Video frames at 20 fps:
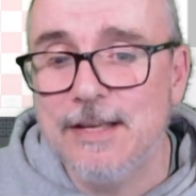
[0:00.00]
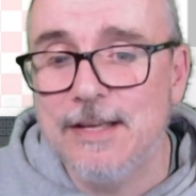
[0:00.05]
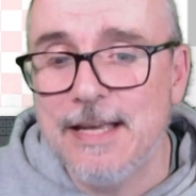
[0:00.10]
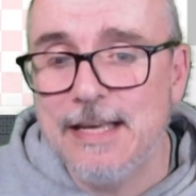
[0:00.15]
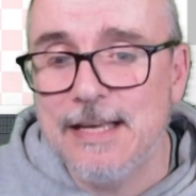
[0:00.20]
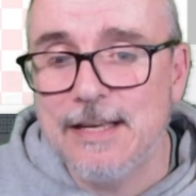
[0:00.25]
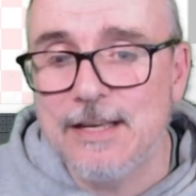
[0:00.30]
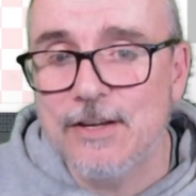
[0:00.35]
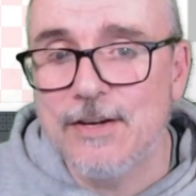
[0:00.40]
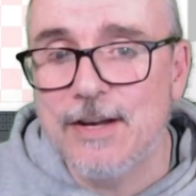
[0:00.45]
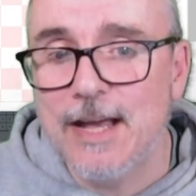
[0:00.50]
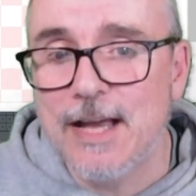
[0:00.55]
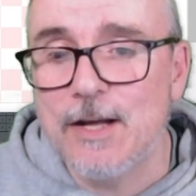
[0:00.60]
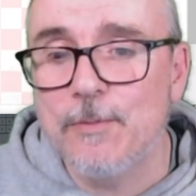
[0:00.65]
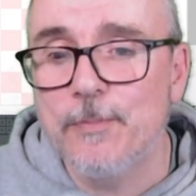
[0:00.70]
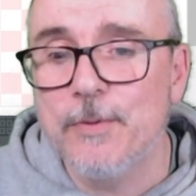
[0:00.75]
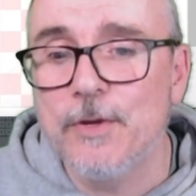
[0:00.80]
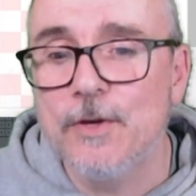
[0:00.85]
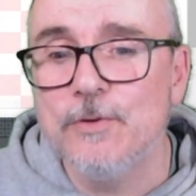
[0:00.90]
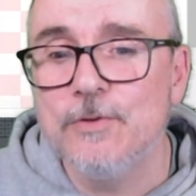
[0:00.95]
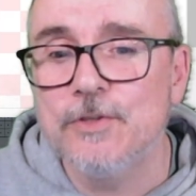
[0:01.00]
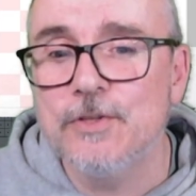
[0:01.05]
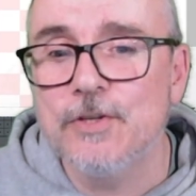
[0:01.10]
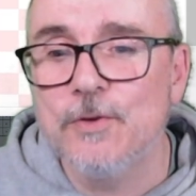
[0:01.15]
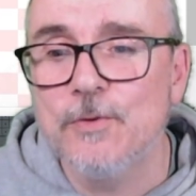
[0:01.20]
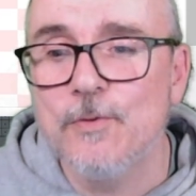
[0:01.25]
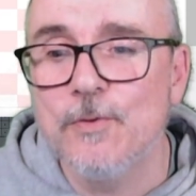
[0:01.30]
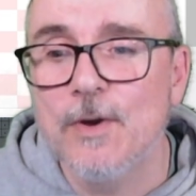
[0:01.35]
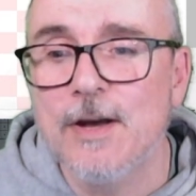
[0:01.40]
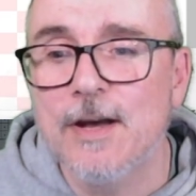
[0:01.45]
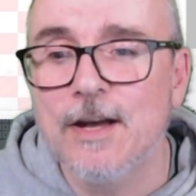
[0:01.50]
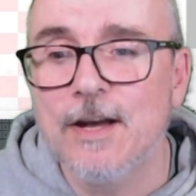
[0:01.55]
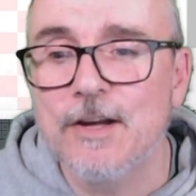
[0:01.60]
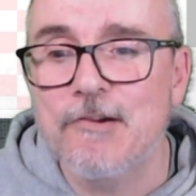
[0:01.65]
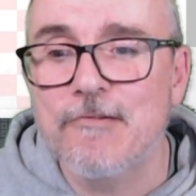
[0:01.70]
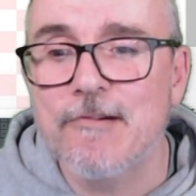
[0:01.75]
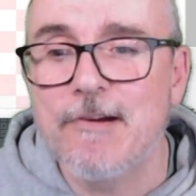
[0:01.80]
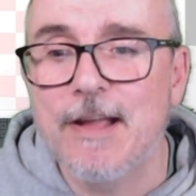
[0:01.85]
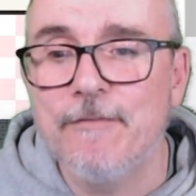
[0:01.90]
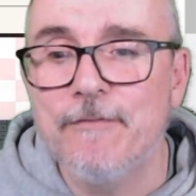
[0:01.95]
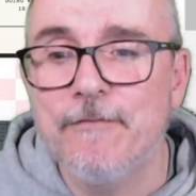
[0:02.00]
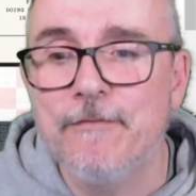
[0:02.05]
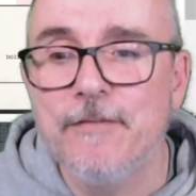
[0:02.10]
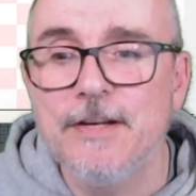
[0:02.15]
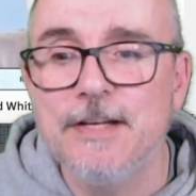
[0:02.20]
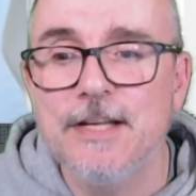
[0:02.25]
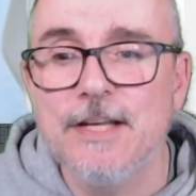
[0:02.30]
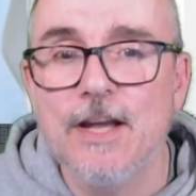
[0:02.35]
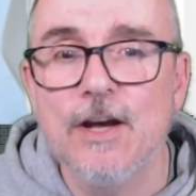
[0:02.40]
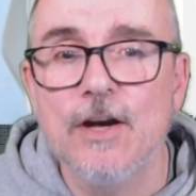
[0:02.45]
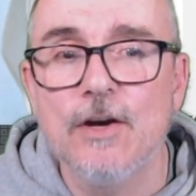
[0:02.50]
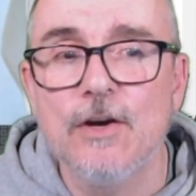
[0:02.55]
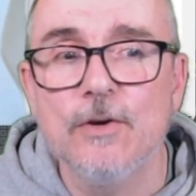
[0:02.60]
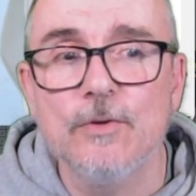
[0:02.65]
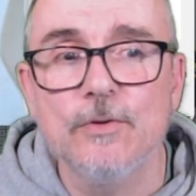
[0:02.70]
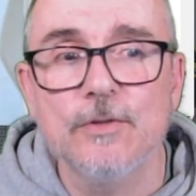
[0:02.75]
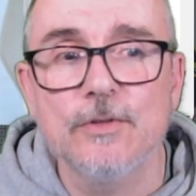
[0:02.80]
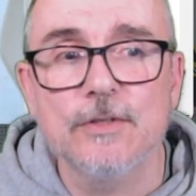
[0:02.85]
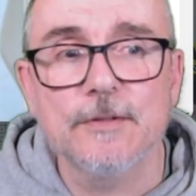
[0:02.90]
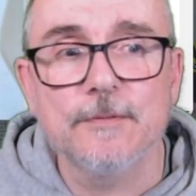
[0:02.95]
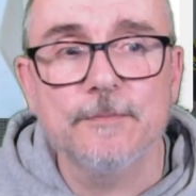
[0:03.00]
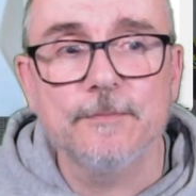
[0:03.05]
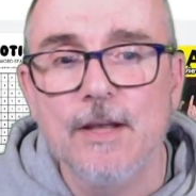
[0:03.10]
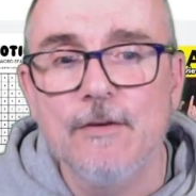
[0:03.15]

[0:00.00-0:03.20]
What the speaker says: It can help you to create videos.